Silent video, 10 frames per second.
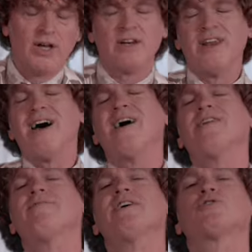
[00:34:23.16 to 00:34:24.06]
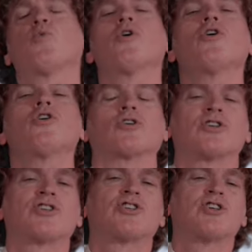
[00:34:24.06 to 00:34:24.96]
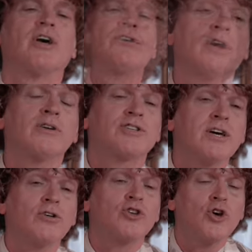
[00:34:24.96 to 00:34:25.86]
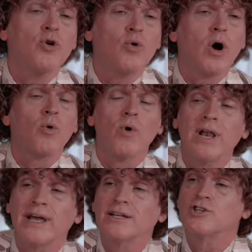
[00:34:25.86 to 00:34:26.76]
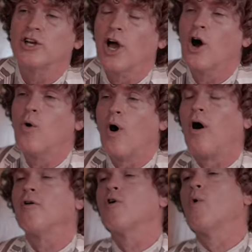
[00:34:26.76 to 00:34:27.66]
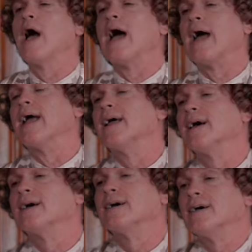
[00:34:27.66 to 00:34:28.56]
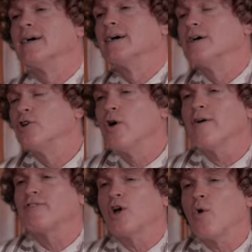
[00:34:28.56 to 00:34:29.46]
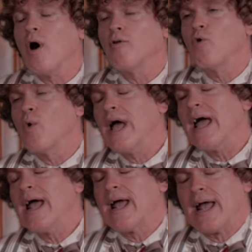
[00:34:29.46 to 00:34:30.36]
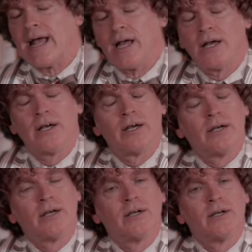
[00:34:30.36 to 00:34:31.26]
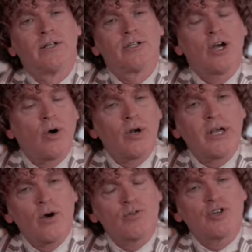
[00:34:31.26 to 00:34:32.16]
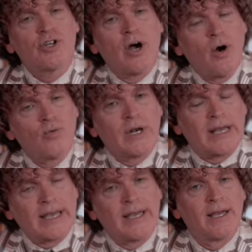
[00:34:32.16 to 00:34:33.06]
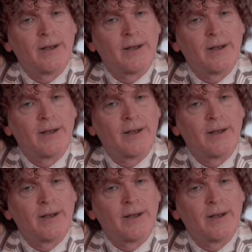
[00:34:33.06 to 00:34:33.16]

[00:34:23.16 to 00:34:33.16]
None of this works until you are willing to go all the way. You have to go all the way to Holy Ghost only,